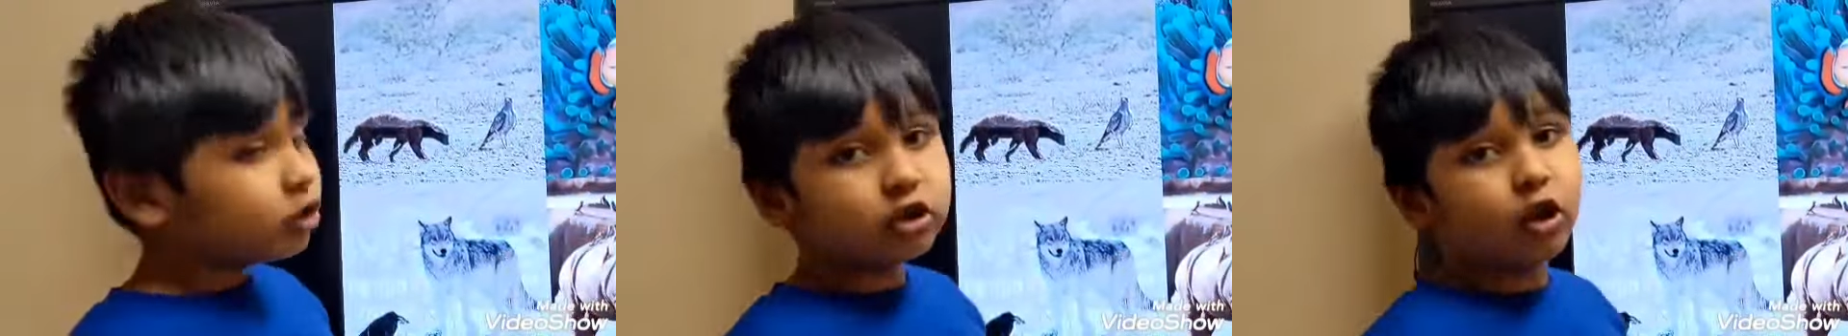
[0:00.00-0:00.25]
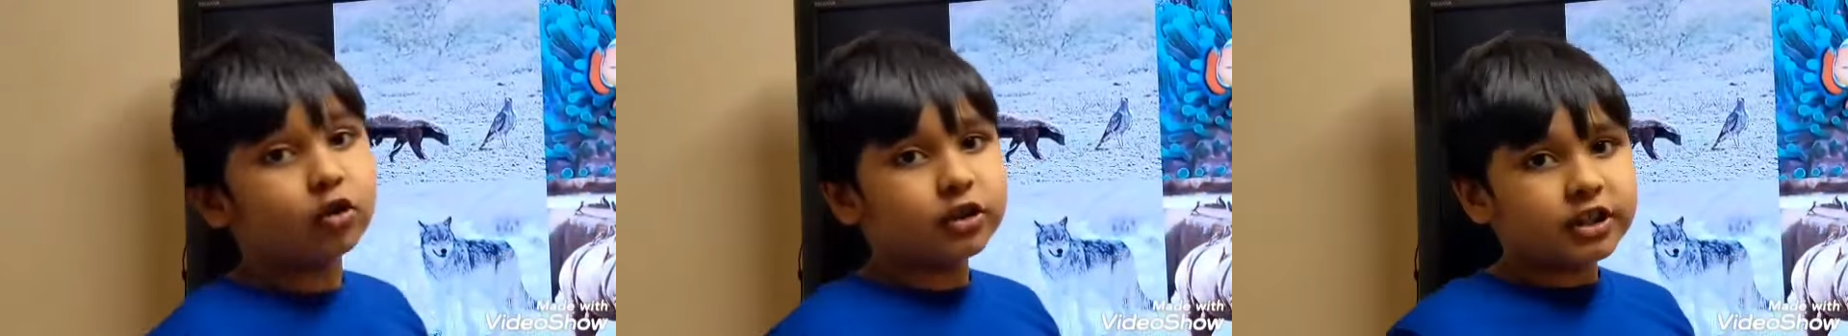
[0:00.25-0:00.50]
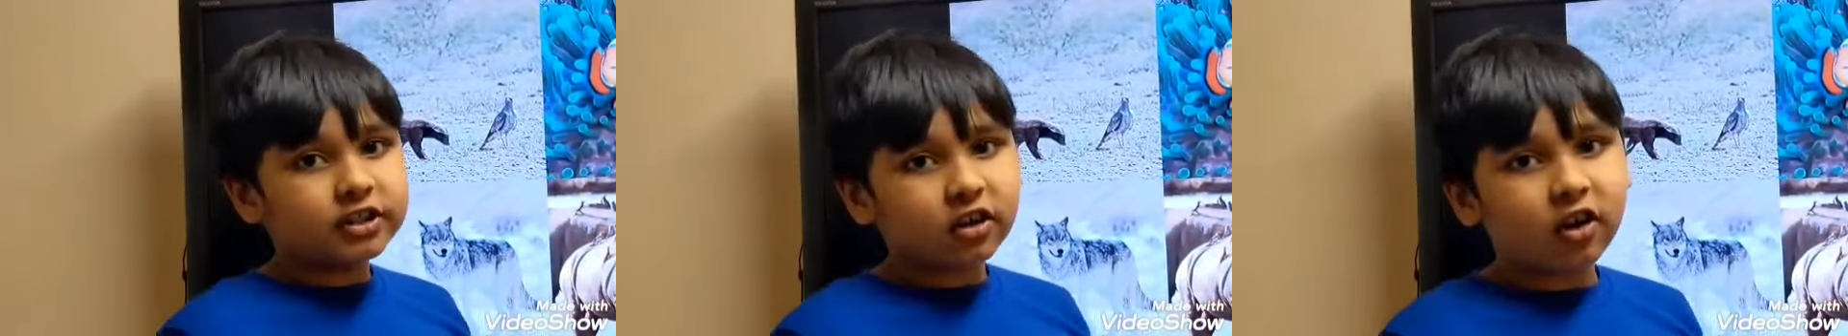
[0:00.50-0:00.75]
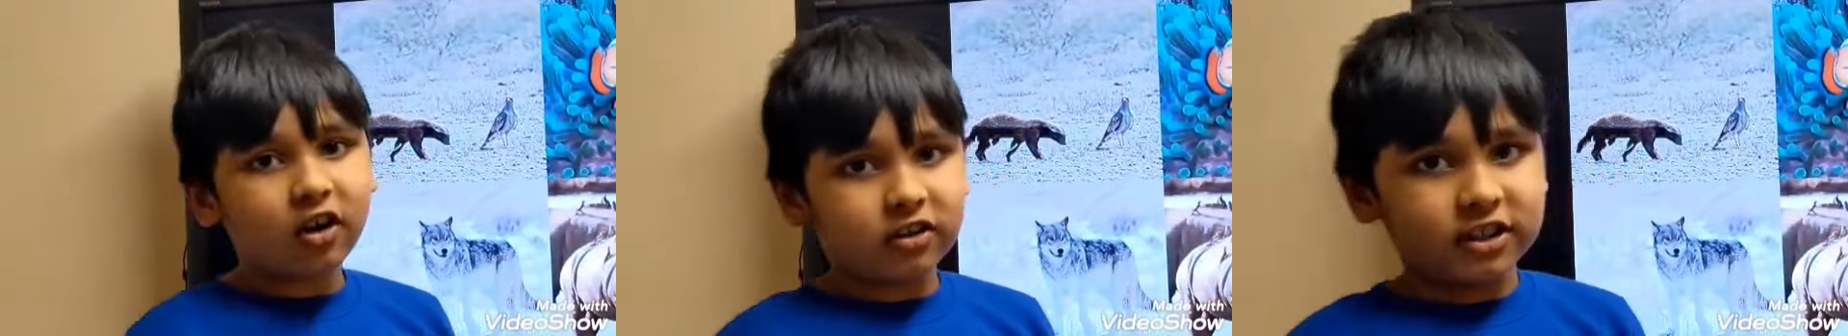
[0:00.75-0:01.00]
So these
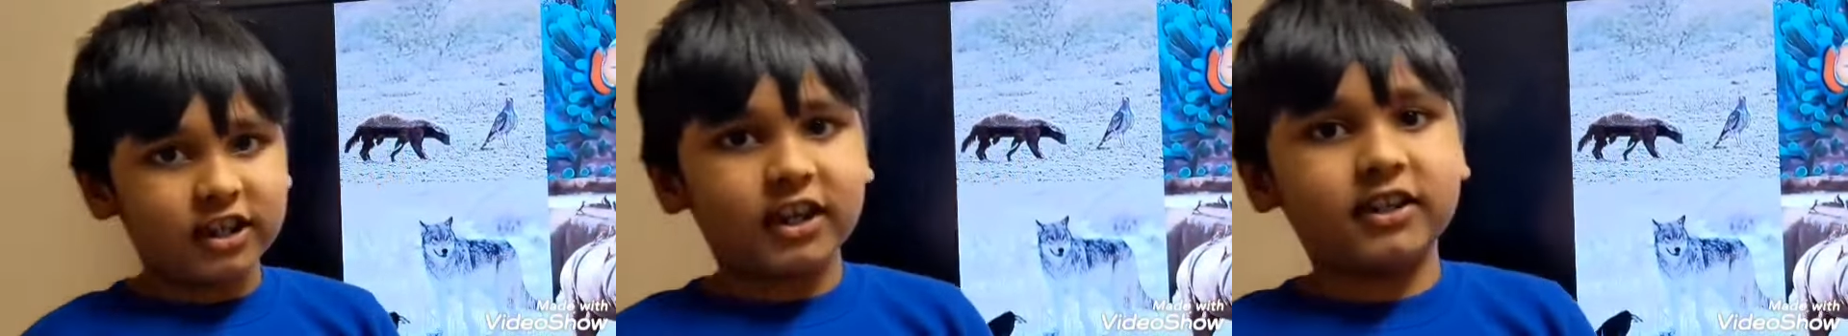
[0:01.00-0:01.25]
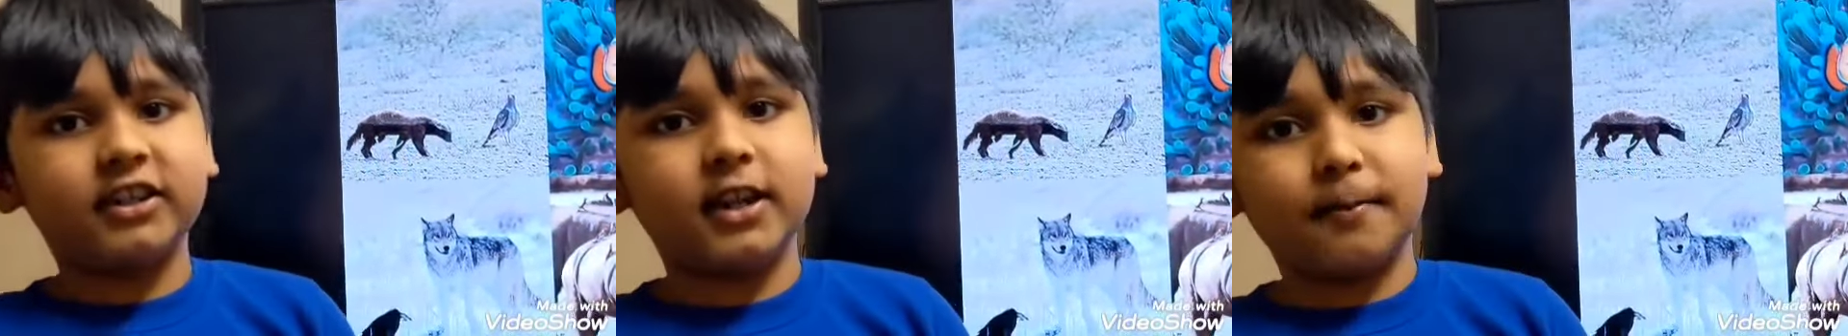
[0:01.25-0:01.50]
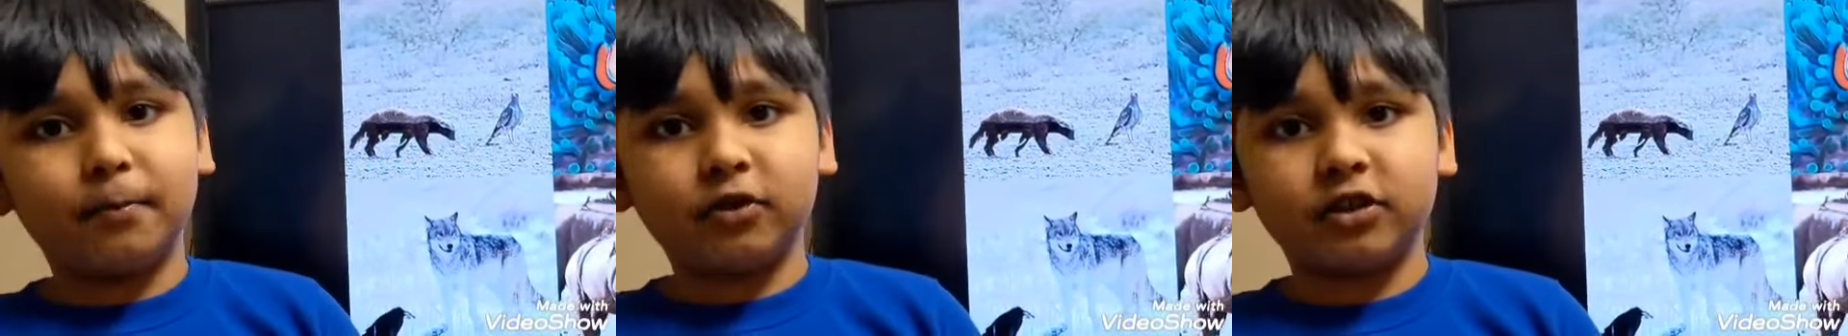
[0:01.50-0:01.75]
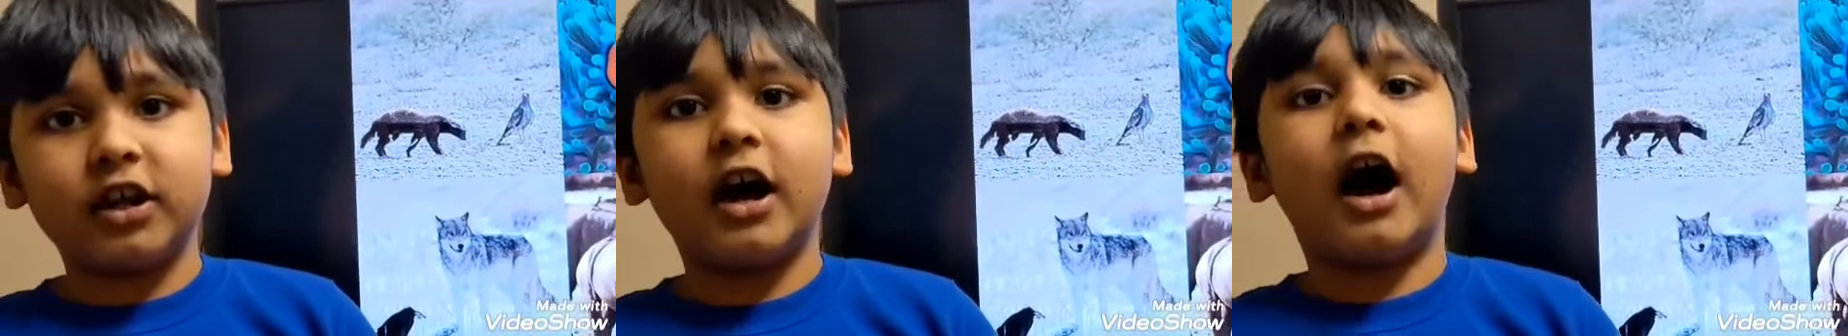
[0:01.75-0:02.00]
are all the
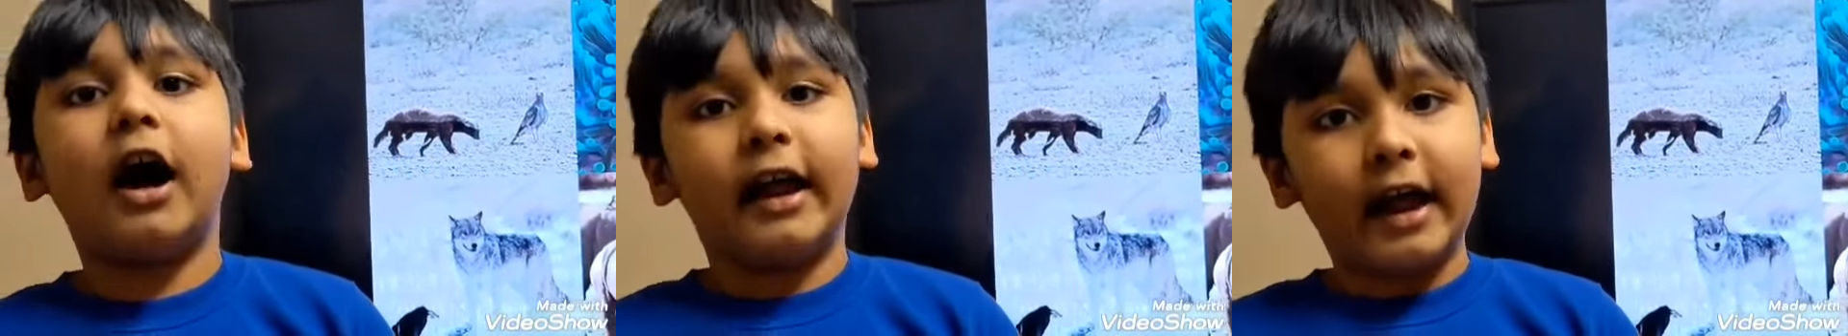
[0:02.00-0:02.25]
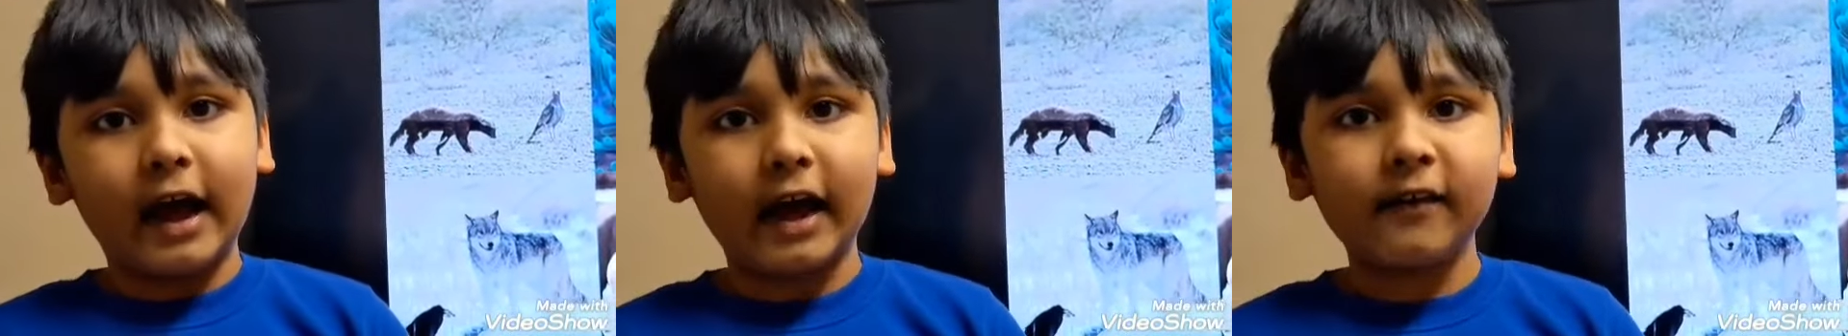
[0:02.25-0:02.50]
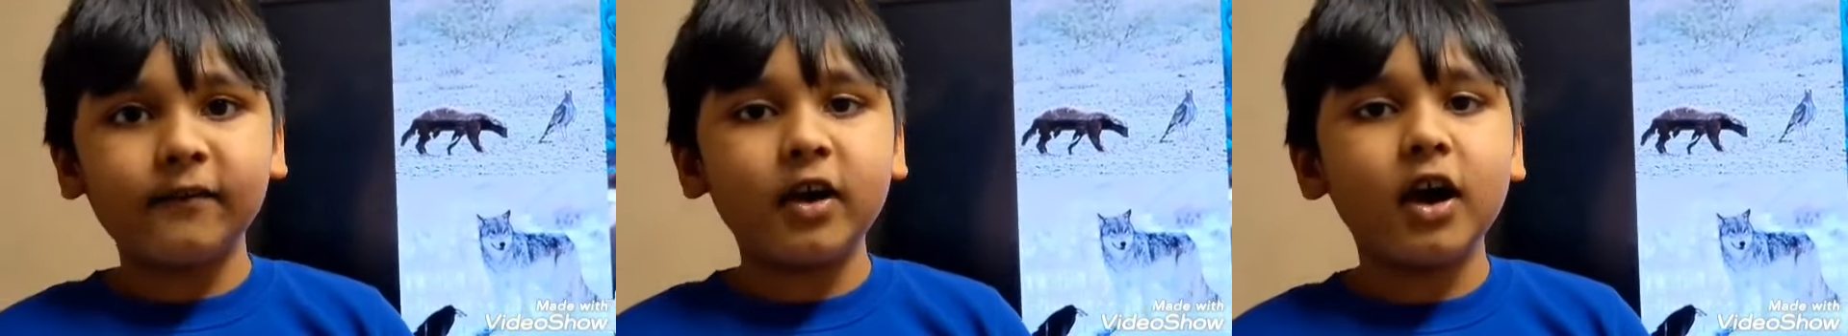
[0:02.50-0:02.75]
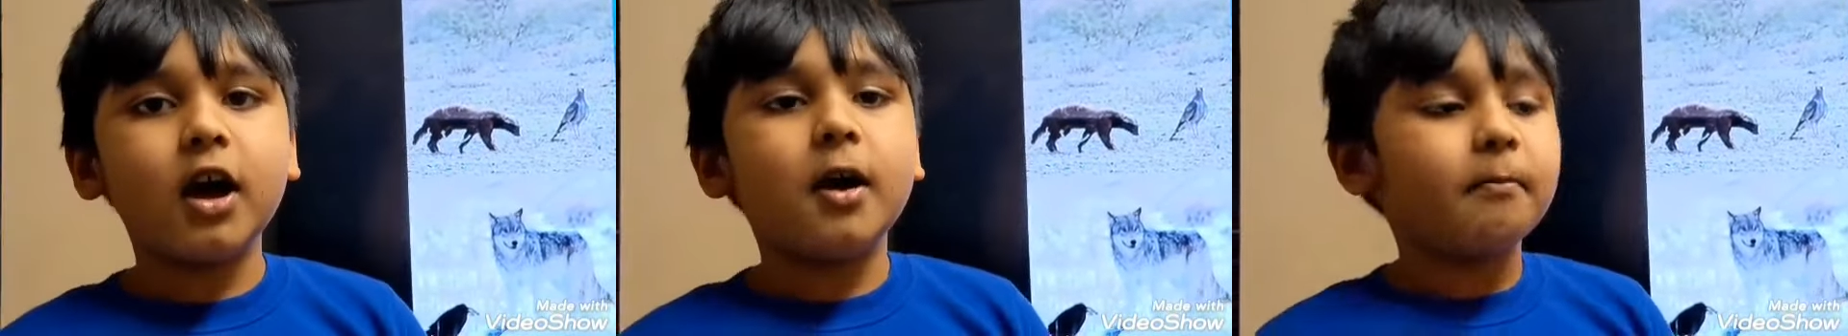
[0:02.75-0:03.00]
examples I have.
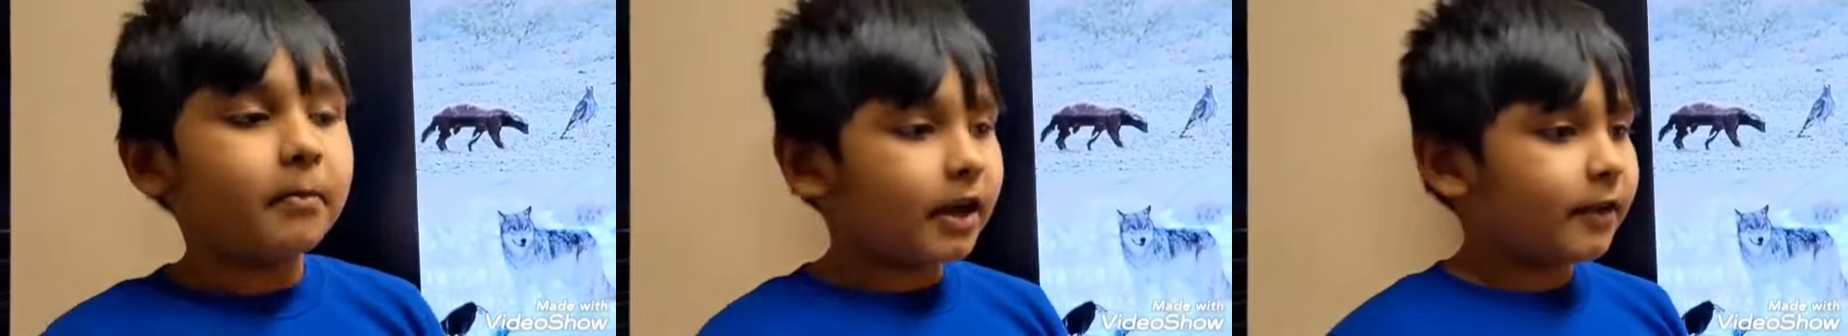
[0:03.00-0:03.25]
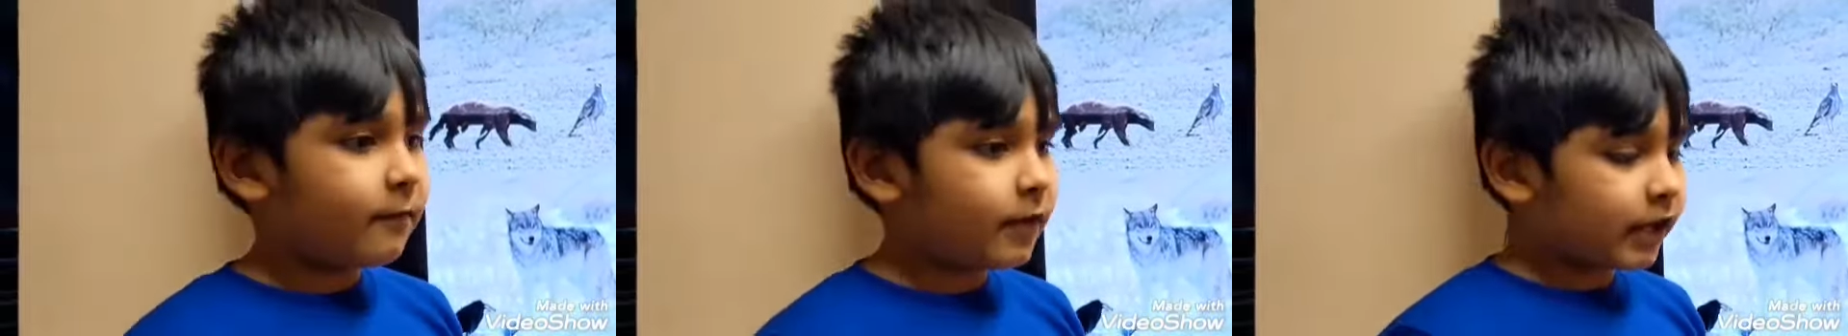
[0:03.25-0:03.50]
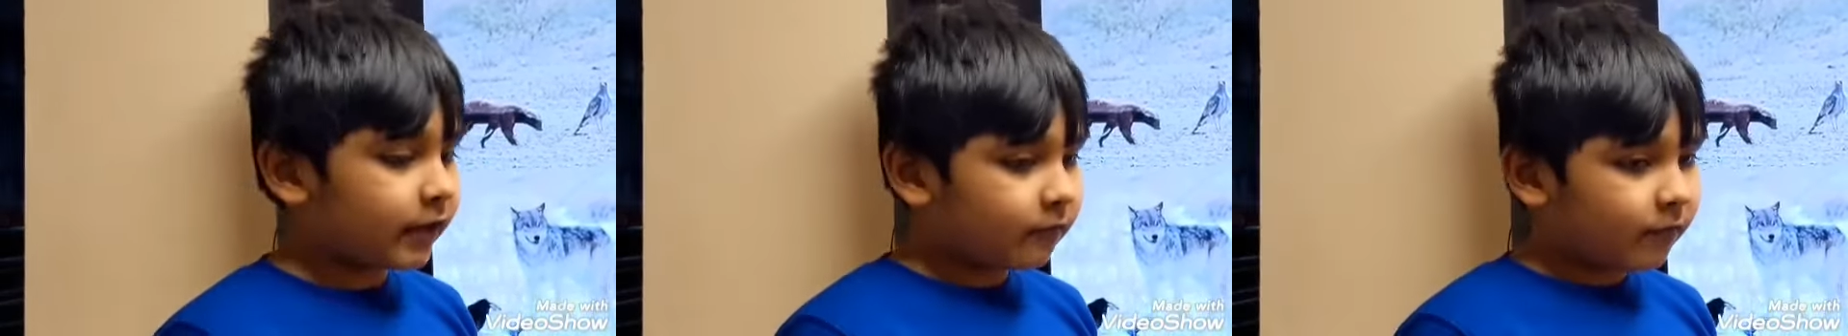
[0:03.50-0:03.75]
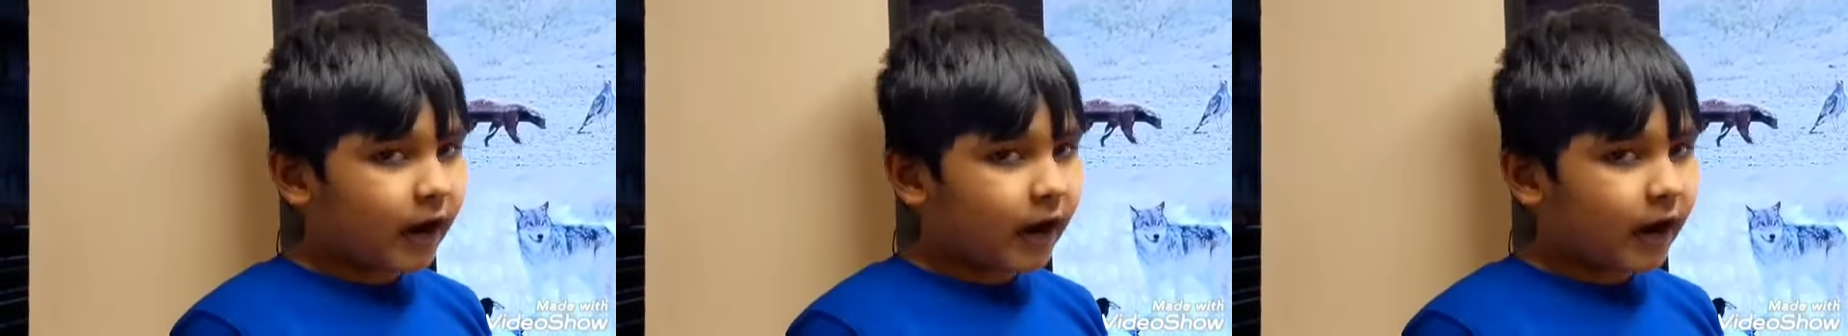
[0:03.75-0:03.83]
But if you could